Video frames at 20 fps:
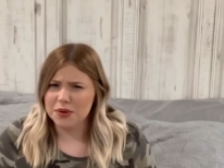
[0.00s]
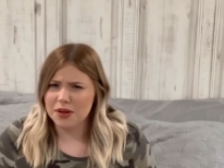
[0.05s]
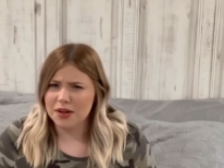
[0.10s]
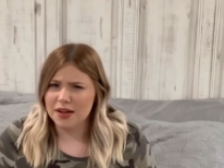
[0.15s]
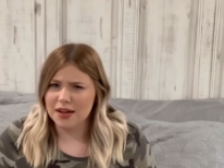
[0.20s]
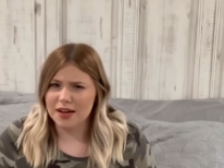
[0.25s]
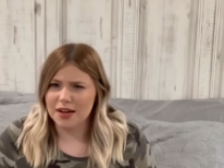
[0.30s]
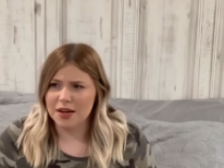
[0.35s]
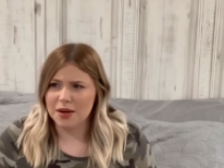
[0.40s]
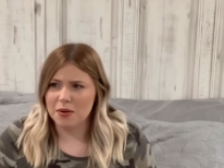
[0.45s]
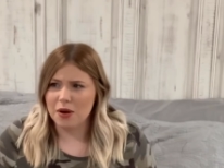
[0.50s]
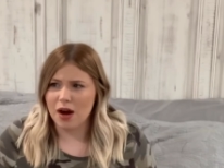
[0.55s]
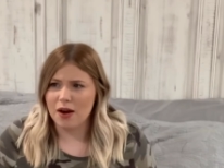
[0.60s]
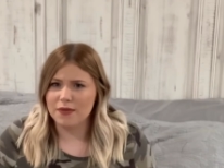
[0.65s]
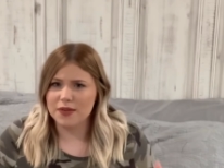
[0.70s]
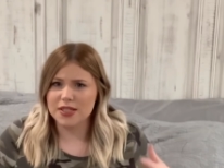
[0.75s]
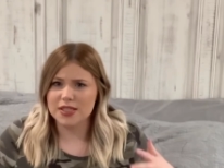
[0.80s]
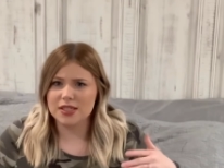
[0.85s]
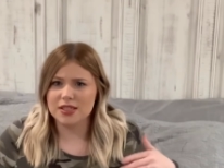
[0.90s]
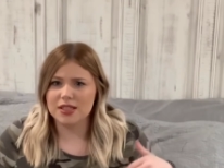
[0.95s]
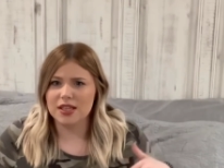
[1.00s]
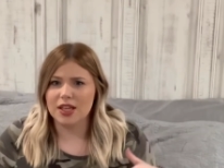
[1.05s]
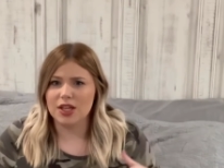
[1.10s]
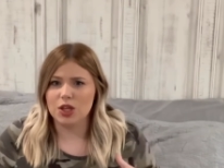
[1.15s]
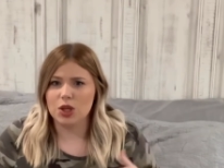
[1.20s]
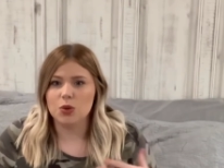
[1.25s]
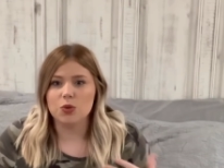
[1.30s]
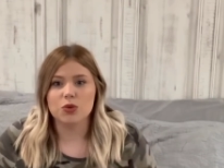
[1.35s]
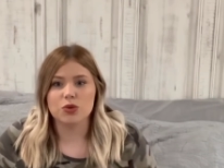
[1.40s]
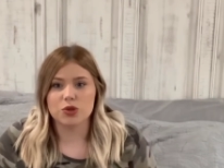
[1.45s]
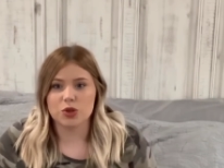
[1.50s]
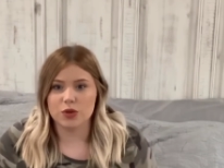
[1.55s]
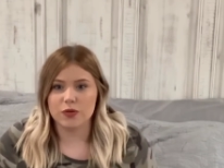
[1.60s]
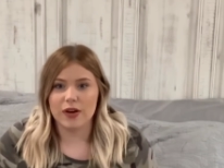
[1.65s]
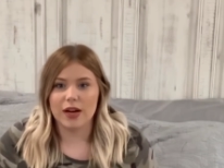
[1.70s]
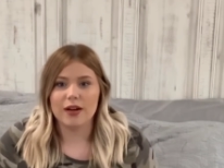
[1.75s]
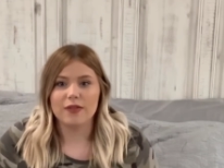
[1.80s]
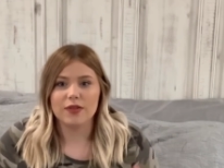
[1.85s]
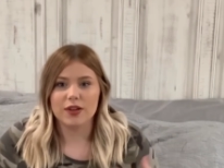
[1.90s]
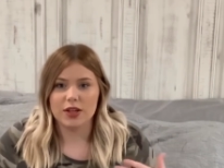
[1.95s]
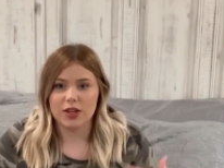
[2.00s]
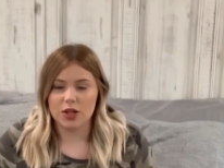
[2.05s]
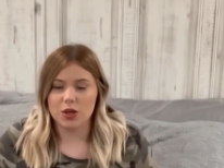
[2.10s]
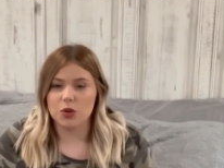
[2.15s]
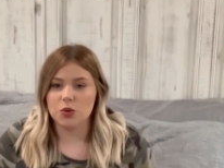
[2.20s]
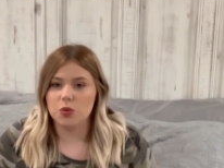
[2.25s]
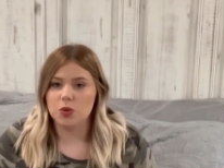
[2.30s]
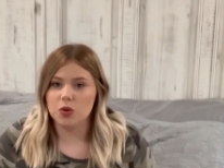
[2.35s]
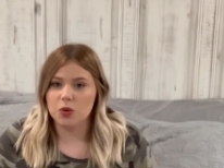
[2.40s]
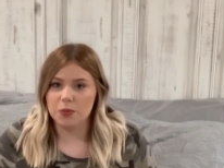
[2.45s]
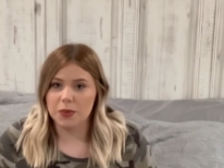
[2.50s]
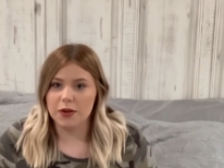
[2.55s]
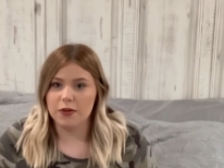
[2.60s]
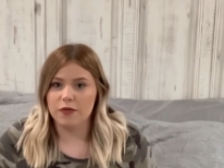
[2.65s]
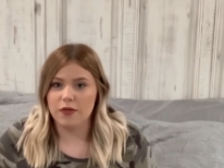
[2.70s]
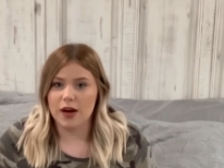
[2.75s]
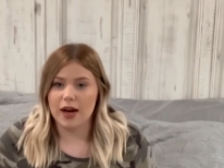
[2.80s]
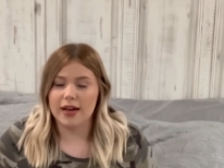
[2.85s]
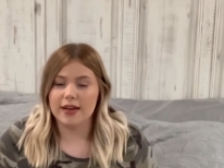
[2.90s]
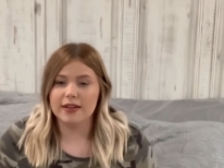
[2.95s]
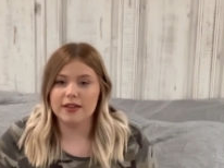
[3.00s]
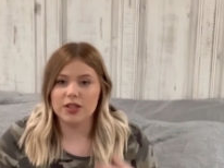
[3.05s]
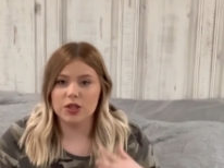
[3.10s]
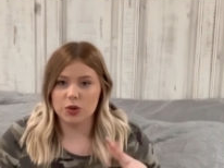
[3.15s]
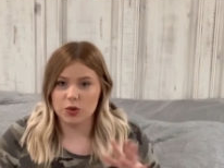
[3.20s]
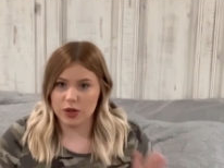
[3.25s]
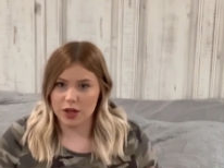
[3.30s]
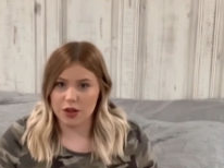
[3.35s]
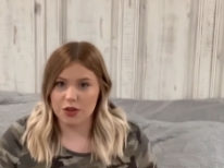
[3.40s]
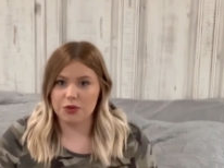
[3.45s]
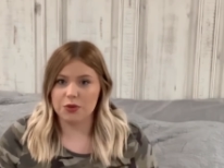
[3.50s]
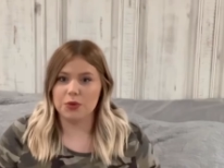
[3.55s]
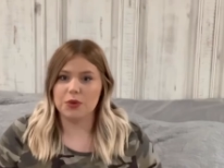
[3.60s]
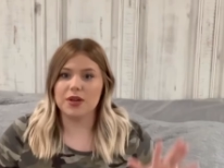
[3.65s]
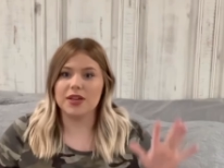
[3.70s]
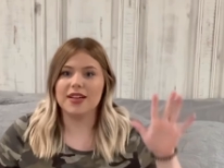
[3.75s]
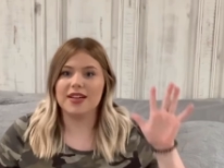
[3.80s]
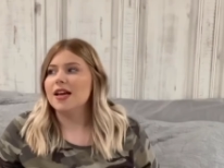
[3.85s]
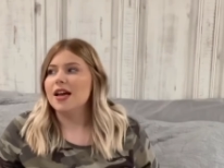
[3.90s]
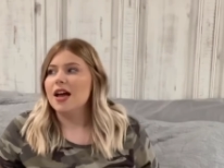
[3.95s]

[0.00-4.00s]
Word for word: Um, obviously, like you will survive, like you will be fine. You'll get through it.